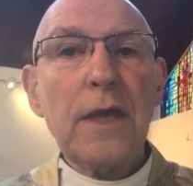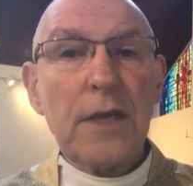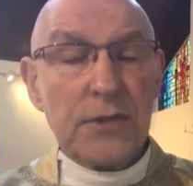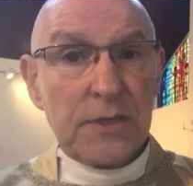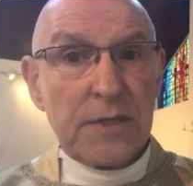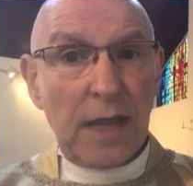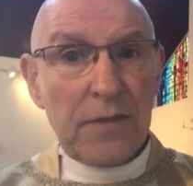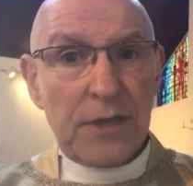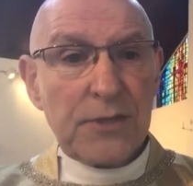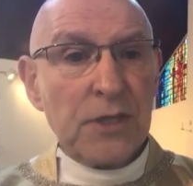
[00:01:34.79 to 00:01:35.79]
And as he said
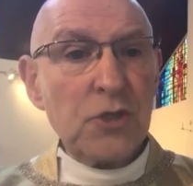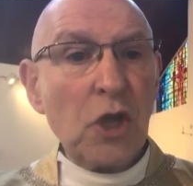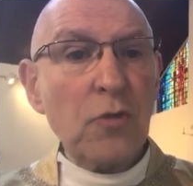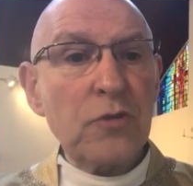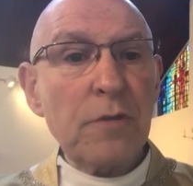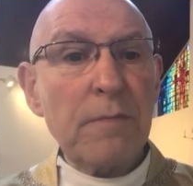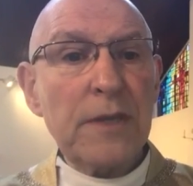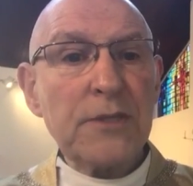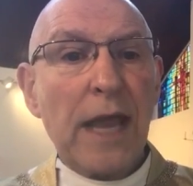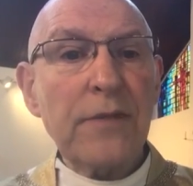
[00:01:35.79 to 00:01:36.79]
this, he showed them
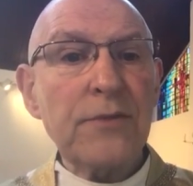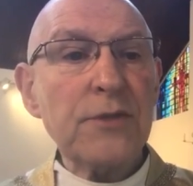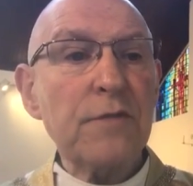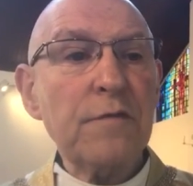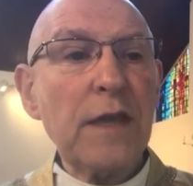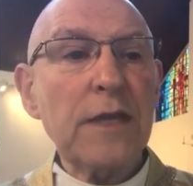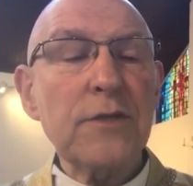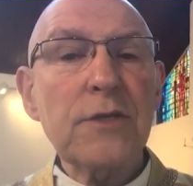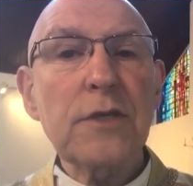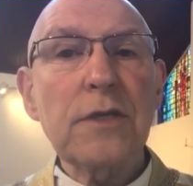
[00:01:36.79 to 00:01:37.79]
his hands and
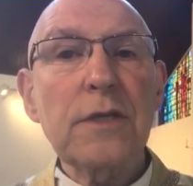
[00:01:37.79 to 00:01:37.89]
feet.